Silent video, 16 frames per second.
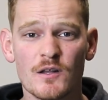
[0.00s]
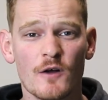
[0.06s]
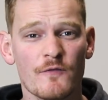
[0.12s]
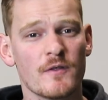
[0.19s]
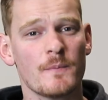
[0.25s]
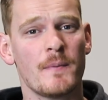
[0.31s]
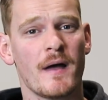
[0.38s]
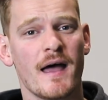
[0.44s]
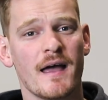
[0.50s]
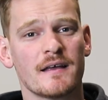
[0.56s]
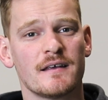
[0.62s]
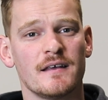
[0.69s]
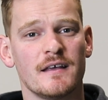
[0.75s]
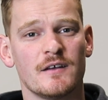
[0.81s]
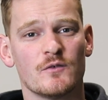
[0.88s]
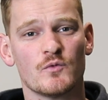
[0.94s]
of the pack
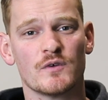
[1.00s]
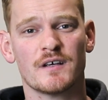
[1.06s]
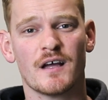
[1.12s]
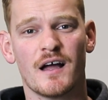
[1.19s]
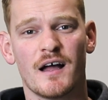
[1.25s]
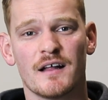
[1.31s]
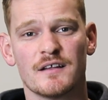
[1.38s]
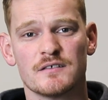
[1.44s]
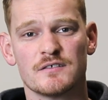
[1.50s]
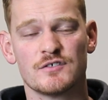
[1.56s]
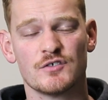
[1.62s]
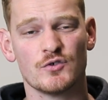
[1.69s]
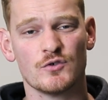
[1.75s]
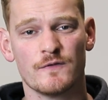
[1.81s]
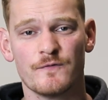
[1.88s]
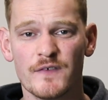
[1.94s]
in regards
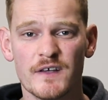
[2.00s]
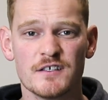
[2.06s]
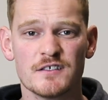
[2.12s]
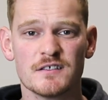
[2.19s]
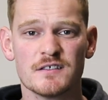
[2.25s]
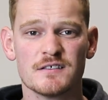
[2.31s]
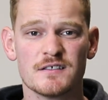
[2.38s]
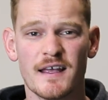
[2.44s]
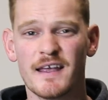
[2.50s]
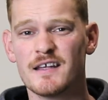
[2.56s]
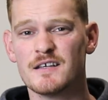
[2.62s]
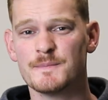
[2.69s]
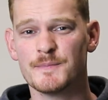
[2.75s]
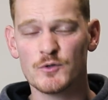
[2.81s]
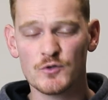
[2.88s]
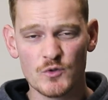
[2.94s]
to features
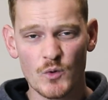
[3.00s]
and build